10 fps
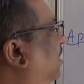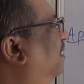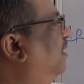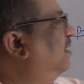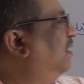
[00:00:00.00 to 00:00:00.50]

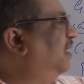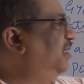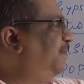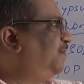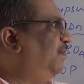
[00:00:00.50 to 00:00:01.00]
then a
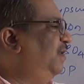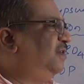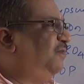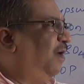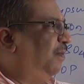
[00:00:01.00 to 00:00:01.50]
gypsum is
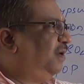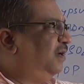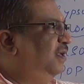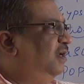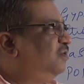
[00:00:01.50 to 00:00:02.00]
formed.
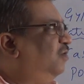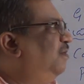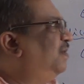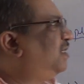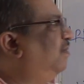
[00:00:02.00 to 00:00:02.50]
So you
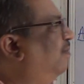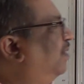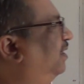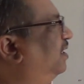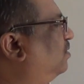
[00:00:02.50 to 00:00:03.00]
must
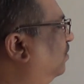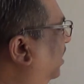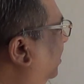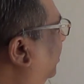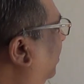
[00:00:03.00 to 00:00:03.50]
remember these two
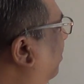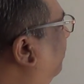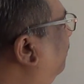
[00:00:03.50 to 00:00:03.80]
things here.